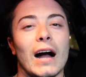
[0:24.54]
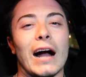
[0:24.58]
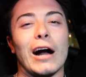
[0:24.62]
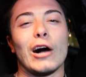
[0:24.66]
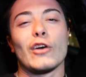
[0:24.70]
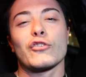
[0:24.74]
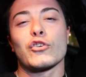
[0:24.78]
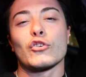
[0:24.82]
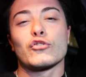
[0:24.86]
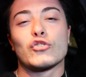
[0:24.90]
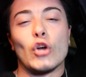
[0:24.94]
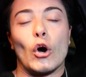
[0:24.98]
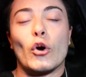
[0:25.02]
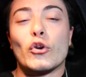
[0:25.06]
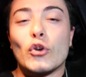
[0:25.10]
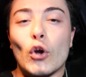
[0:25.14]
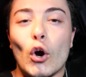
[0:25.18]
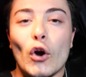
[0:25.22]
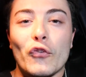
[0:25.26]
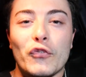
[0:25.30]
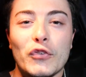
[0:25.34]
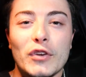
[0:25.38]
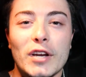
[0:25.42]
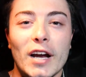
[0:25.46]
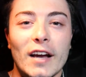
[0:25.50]
I also don't know
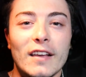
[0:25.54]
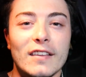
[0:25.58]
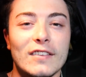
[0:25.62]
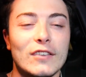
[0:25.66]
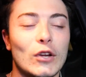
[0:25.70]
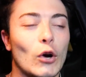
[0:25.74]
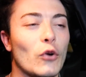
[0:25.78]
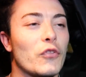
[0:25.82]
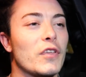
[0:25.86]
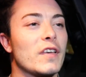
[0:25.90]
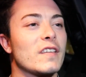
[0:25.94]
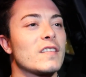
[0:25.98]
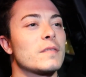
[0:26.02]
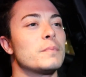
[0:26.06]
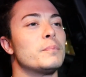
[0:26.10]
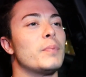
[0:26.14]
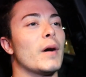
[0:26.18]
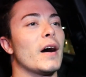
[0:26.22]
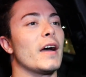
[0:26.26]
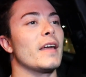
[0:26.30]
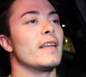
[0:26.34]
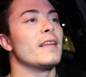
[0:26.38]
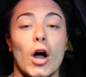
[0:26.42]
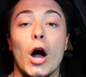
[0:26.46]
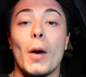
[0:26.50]
if you guys know this,
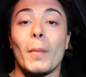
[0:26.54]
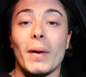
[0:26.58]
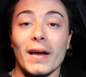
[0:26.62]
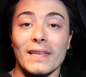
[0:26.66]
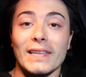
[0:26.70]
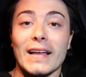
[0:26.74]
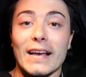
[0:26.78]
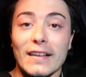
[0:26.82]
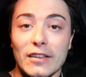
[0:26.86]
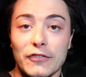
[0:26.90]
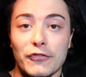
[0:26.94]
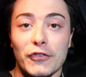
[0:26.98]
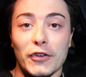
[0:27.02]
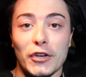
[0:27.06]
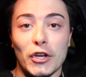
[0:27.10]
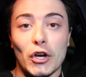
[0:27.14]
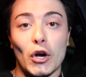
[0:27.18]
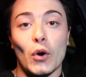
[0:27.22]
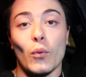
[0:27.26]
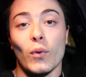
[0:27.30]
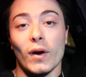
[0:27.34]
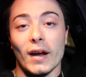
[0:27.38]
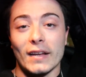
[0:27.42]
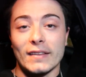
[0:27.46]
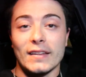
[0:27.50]
but on my last
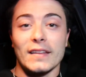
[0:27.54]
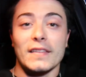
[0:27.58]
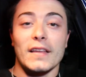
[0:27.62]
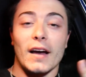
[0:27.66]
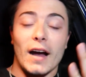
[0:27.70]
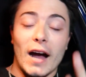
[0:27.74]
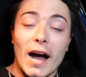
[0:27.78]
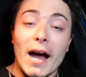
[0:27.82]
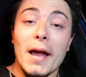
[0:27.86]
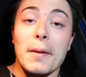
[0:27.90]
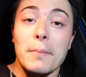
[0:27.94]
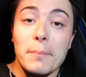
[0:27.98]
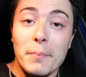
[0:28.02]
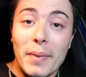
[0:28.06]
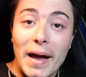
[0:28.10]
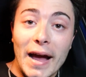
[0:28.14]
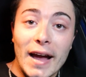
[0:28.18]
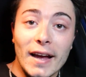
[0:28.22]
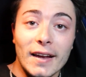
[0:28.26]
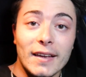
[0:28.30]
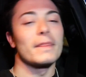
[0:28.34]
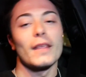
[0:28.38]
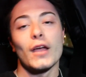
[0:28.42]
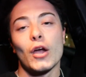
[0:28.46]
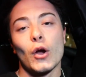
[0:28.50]
video where I did the I'm
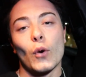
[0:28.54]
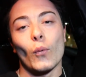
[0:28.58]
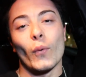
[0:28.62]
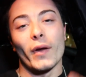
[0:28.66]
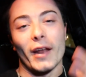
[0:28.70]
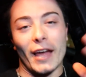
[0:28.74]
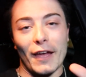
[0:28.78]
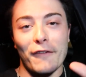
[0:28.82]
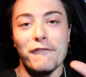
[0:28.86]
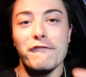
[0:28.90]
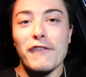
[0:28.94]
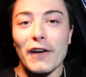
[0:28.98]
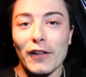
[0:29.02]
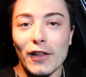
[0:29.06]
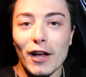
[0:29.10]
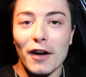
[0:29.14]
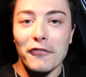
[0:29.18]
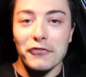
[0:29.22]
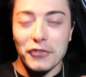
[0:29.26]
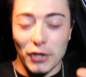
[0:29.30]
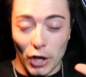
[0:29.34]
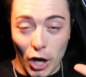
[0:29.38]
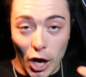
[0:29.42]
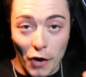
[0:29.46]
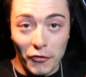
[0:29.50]
back, when I fell
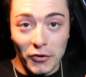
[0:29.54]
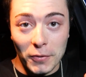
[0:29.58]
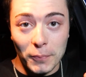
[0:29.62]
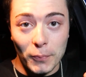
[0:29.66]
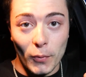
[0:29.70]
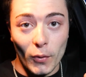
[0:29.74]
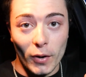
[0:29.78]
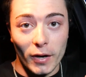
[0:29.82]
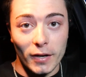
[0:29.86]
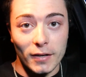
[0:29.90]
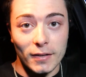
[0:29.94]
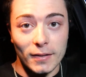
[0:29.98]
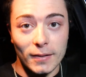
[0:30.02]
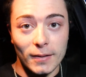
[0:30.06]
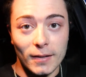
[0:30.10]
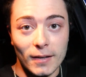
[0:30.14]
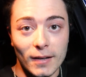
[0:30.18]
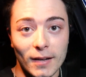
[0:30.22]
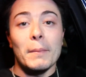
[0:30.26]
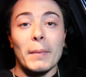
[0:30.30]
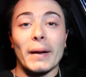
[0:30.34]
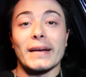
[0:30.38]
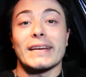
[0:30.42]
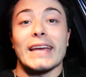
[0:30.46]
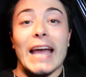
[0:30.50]
off the hoverboard,
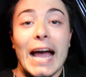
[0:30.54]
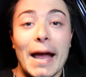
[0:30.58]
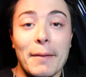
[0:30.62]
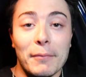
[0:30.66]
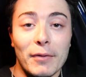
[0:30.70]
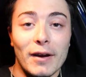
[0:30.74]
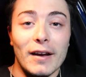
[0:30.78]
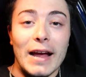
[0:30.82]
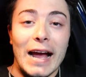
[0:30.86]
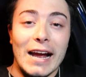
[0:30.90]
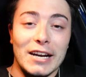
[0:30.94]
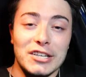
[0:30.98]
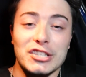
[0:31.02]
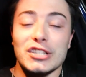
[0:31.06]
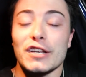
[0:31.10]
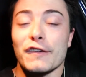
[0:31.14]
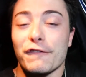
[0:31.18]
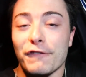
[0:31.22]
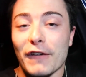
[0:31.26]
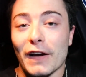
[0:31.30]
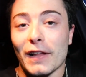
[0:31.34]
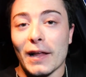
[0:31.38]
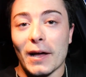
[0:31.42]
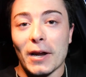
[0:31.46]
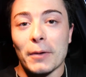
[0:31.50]
my camera actually
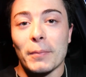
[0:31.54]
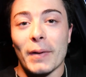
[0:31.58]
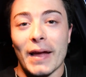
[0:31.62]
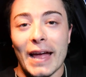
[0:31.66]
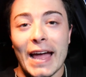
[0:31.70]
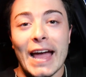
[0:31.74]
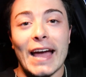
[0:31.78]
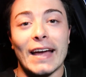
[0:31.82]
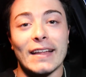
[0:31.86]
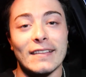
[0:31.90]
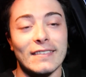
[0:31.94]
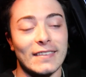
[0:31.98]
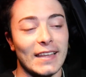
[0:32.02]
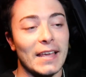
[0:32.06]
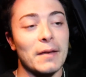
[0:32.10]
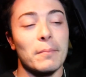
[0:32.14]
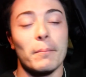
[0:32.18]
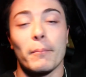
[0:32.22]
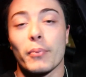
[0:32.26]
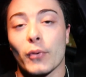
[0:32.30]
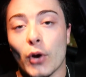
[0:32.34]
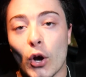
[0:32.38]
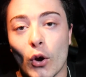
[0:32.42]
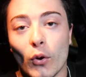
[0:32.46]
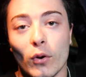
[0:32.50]
fell out of my hands
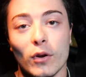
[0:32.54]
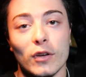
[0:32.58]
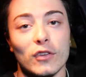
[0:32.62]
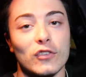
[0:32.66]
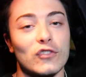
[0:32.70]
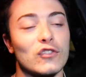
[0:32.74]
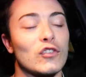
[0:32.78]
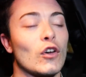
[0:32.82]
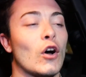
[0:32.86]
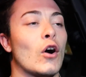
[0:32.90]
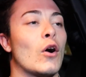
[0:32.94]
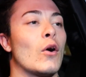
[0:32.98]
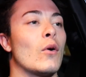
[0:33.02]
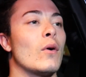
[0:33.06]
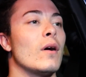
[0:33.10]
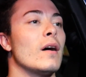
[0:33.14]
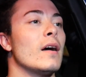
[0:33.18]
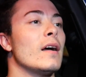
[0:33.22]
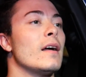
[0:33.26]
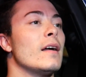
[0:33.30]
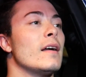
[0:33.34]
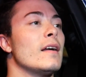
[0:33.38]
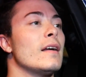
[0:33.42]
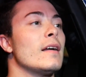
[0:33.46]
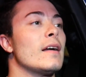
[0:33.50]
and broke. So
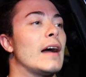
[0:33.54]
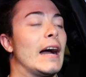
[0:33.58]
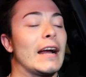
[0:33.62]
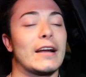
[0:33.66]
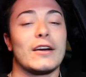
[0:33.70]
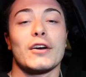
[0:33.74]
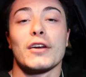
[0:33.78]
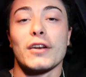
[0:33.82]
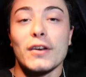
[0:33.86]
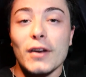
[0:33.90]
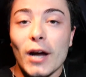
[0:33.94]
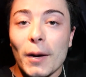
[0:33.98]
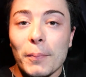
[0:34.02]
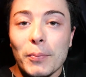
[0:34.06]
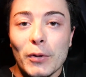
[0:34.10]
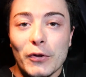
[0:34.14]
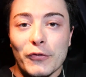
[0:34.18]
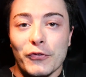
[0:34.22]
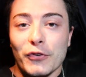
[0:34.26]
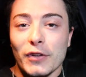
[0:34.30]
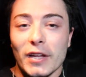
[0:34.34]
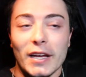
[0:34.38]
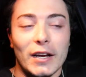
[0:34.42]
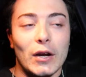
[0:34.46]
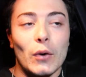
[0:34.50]
I couldn't upload
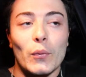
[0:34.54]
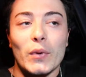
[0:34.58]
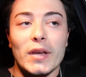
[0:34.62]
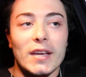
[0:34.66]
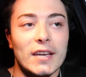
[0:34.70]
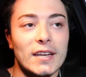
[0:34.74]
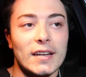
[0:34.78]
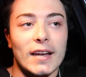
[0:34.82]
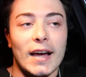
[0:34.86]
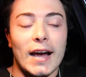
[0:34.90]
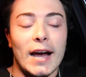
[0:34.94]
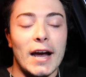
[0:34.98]
for like a week and a